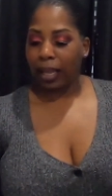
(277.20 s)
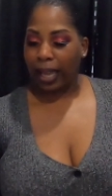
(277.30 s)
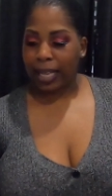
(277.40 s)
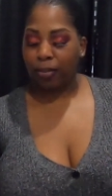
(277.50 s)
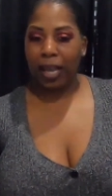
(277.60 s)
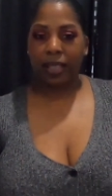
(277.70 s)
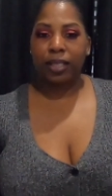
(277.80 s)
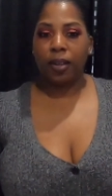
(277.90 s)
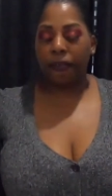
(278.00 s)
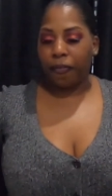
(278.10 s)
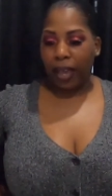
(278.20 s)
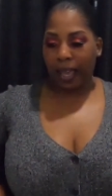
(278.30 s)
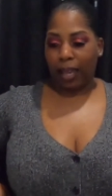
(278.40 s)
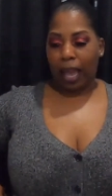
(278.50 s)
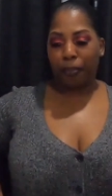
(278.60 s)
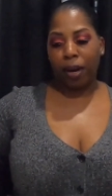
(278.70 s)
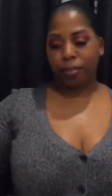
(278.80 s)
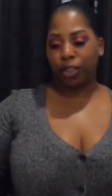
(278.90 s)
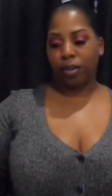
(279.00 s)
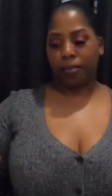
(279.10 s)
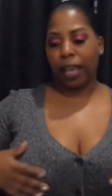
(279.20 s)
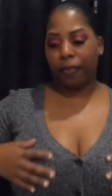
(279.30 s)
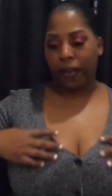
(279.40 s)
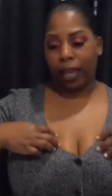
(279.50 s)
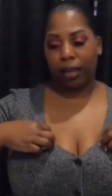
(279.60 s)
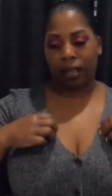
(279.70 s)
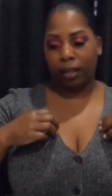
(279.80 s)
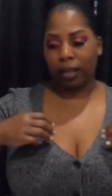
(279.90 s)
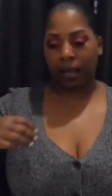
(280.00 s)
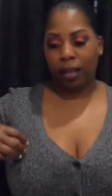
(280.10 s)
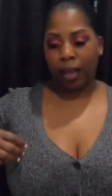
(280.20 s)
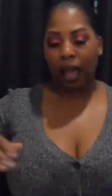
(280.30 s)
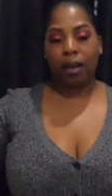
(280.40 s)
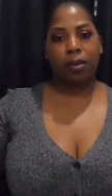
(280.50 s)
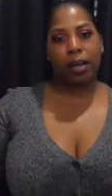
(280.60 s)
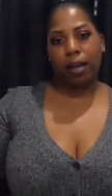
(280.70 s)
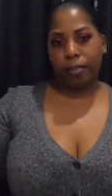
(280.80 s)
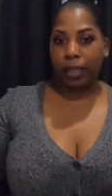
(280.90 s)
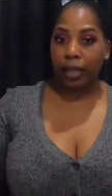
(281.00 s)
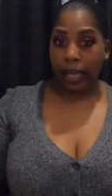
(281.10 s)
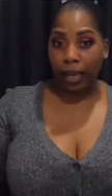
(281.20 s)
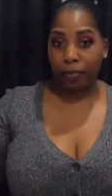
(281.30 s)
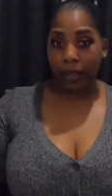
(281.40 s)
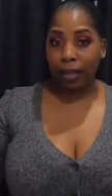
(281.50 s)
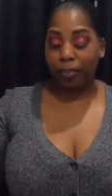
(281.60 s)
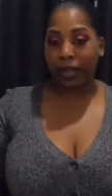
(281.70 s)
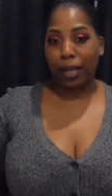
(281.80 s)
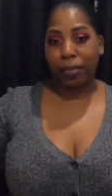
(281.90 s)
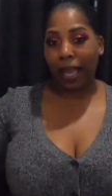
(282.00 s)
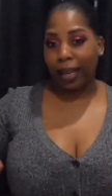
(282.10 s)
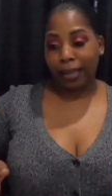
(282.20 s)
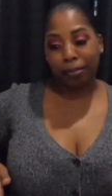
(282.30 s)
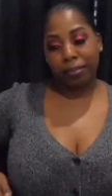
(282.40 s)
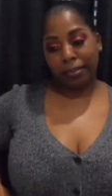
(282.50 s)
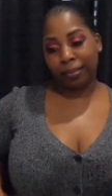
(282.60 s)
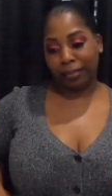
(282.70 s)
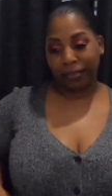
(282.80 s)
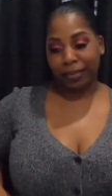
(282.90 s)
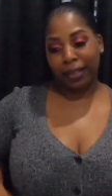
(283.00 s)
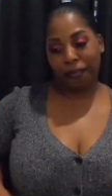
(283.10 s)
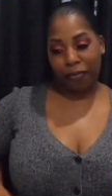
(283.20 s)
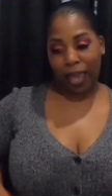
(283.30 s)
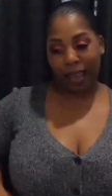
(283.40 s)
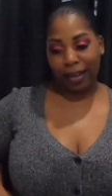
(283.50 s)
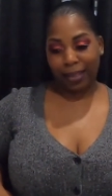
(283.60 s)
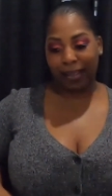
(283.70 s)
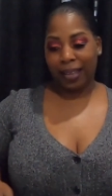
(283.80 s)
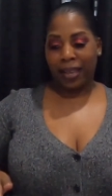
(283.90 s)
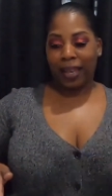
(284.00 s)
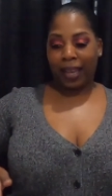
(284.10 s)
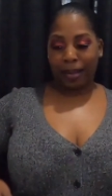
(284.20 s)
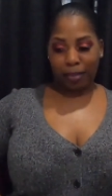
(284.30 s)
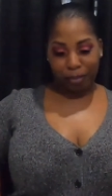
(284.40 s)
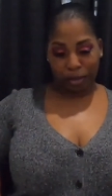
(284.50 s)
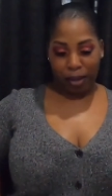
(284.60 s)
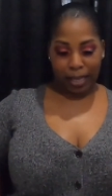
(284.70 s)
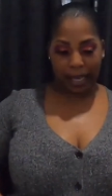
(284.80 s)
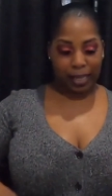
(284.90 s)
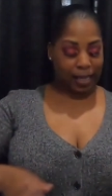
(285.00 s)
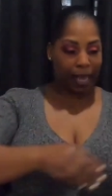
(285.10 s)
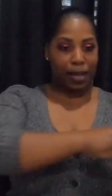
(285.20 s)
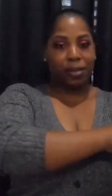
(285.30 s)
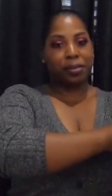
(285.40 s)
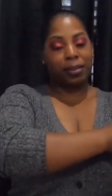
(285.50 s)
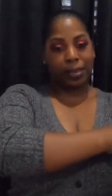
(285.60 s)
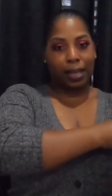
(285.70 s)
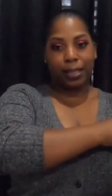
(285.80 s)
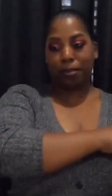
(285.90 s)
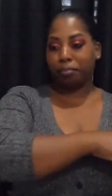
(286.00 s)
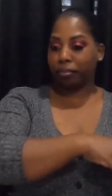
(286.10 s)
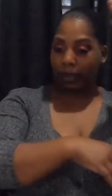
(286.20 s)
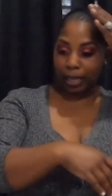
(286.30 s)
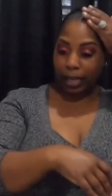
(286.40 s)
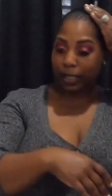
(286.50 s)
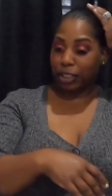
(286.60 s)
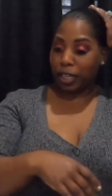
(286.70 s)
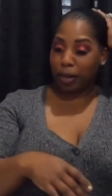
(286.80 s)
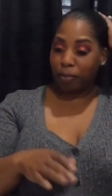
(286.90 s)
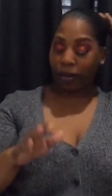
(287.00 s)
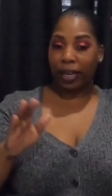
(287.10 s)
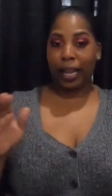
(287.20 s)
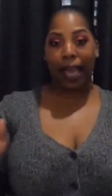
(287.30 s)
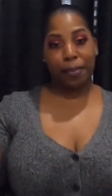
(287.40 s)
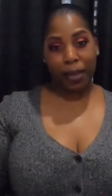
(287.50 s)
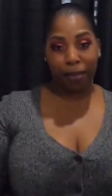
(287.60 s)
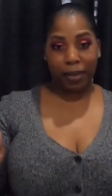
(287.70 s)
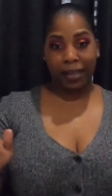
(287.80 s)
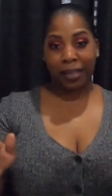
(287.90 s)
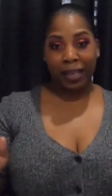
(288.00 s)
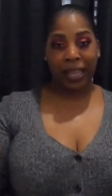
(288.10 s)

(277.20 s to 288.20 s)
Guys, why I look so fat? I promise you I'm not fat. Oh, I'm a little heavy, but I'm not fat. I'm trying to get it down because I'm in that gym working out, baby.